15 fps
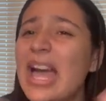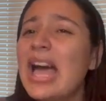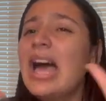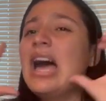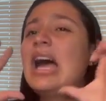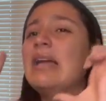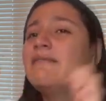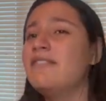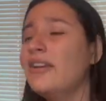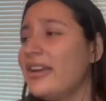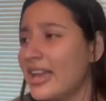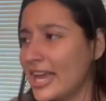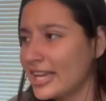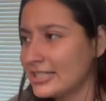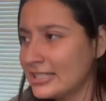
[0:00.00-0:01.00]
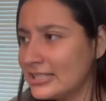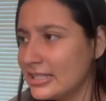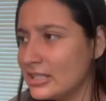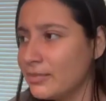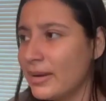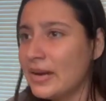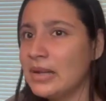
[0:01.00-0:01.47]
I'm very hesitant
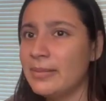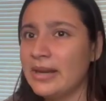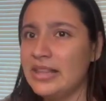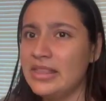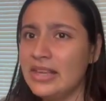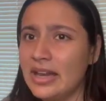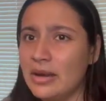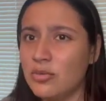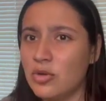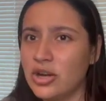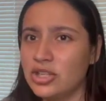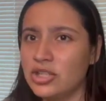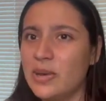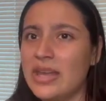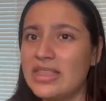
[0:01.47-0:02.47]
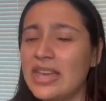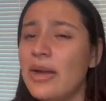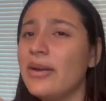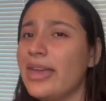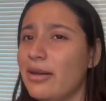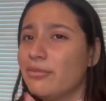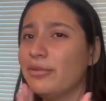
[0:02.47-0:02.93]
about it, but I think I want to. I think I'll
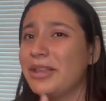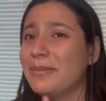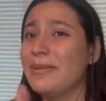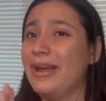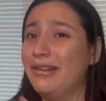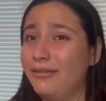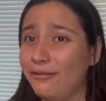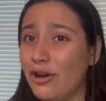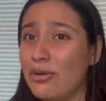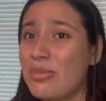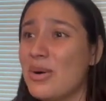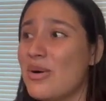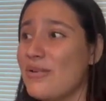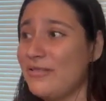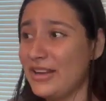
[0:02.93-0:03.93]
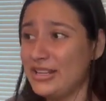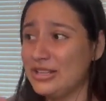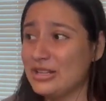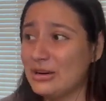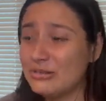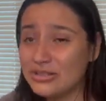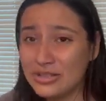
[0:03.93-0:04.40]
get really bad FOMO if I
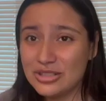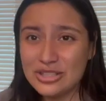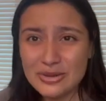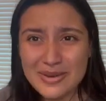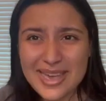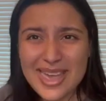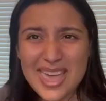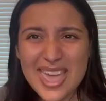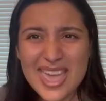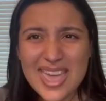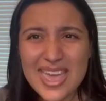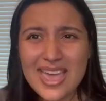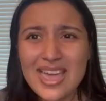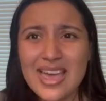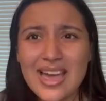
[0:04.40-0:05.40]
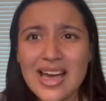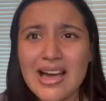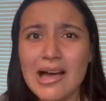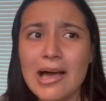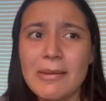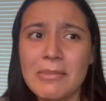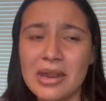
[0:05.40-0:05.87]
don't do it.
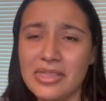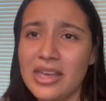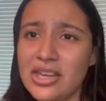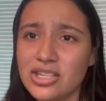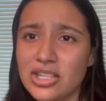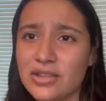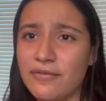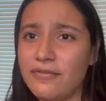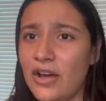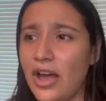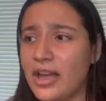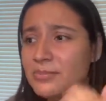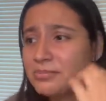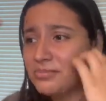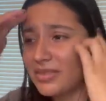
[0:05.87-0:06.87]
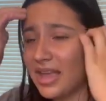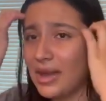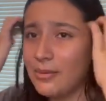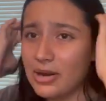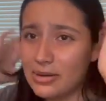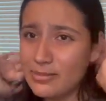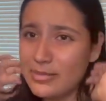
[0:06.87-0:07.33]
I think it's just fun. I
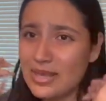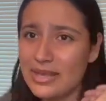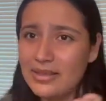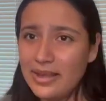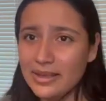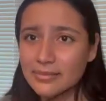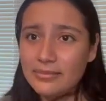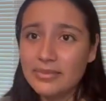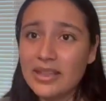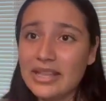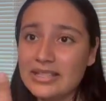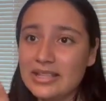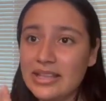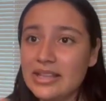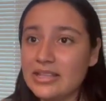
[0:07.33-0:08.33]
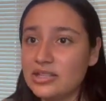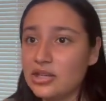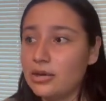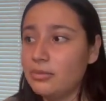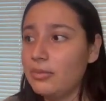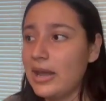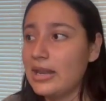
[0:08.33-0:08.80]
want to meet, I think that's a
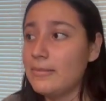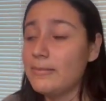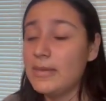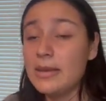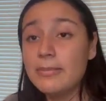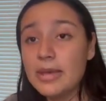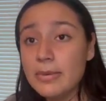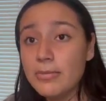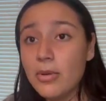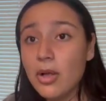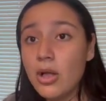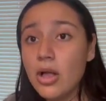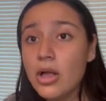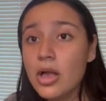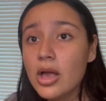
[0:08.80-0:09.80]
good way to meet people,